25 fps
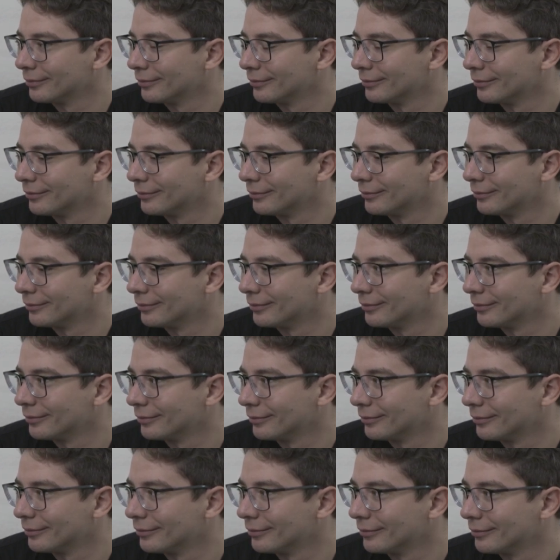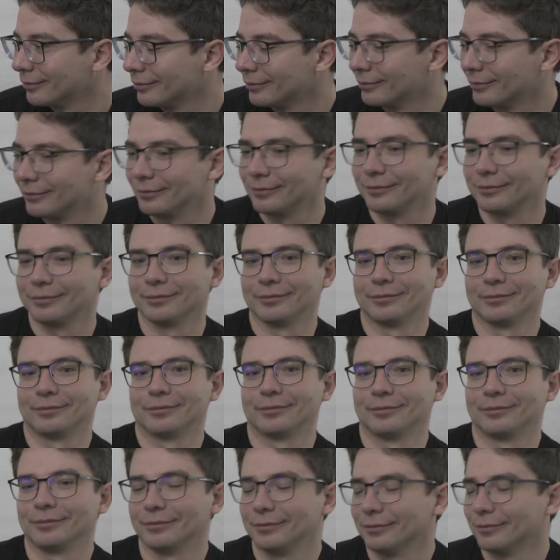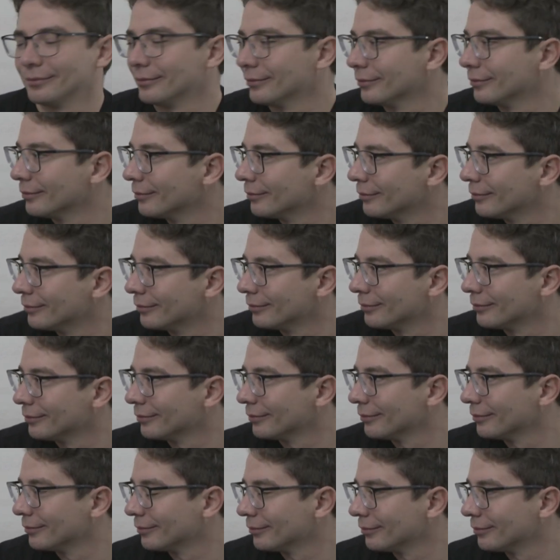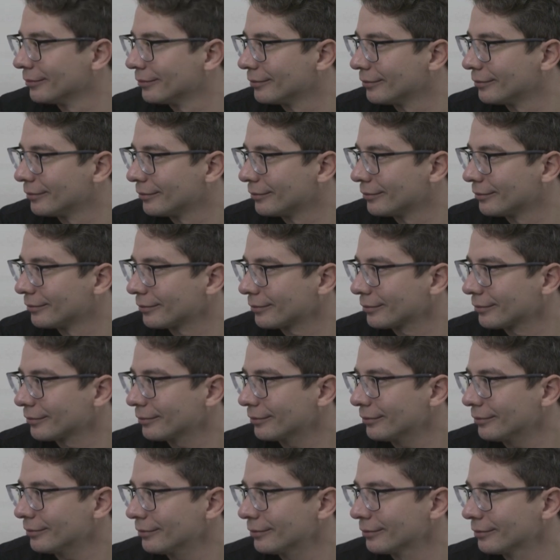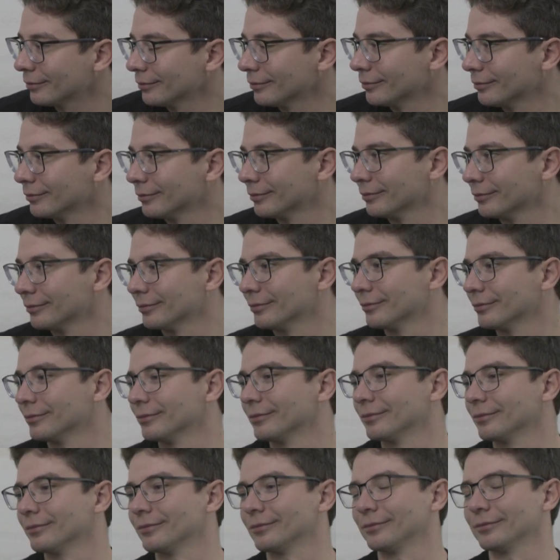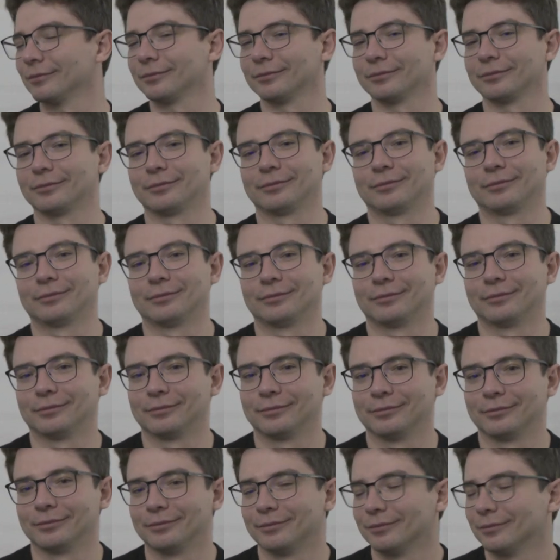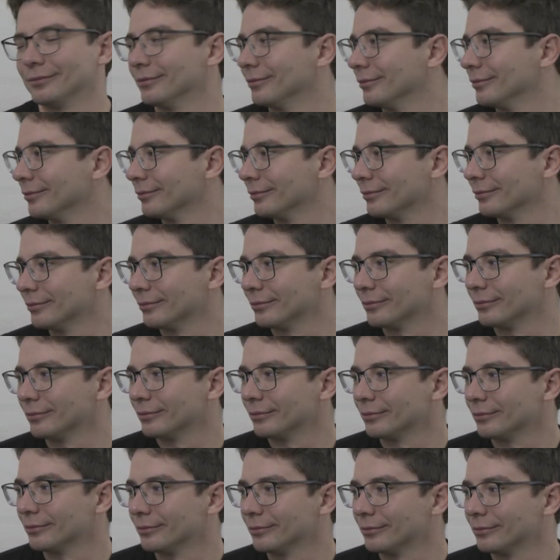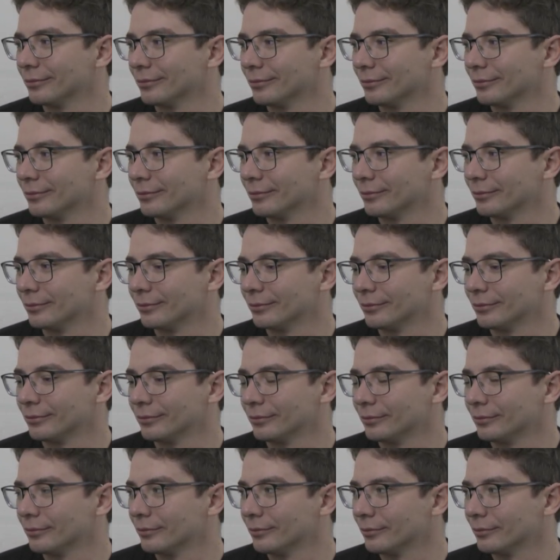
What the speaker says: (not speaking)